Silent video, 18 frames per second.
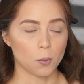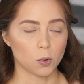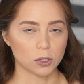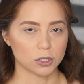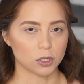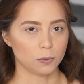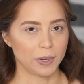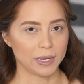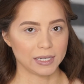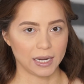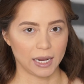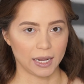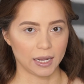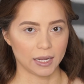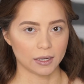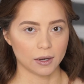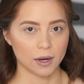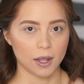more so my
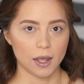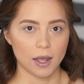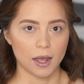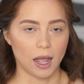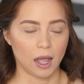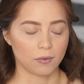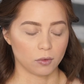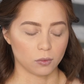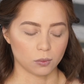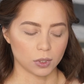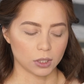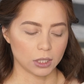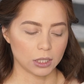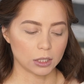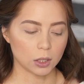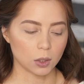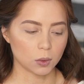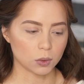dad. I have a really
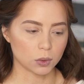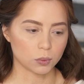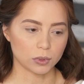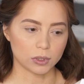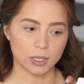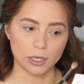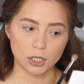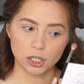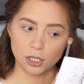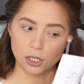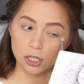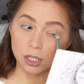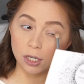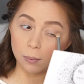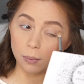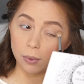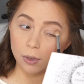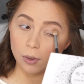close
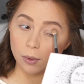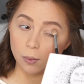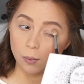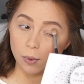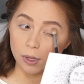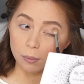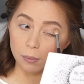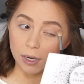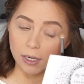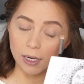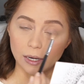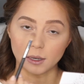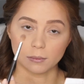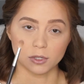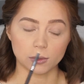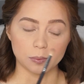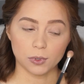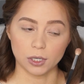relationship with my dad.
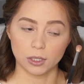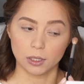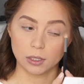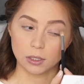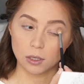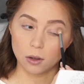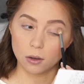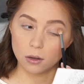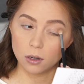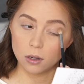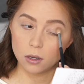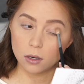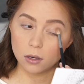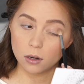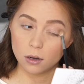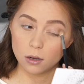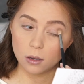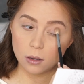I'm just putting this
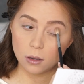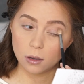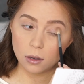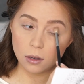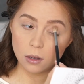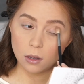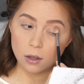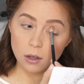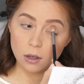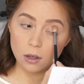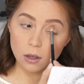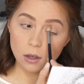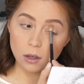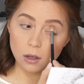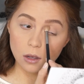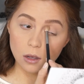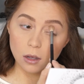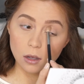on
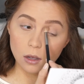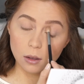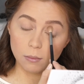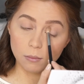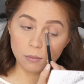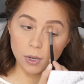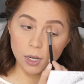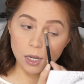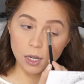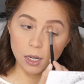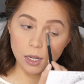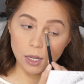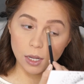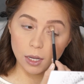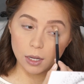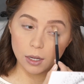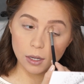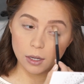
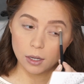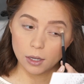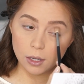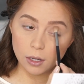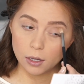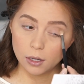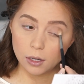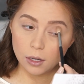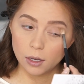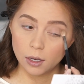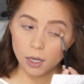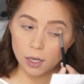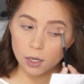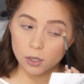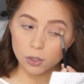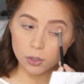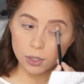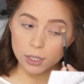my
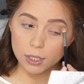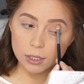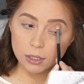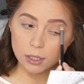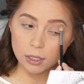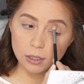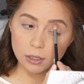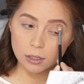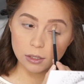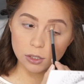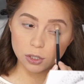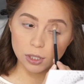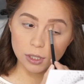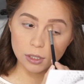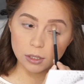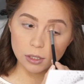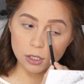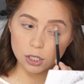crease as a
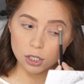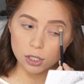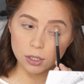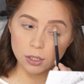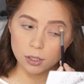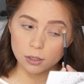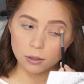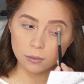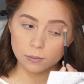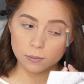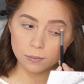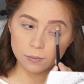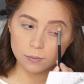transition.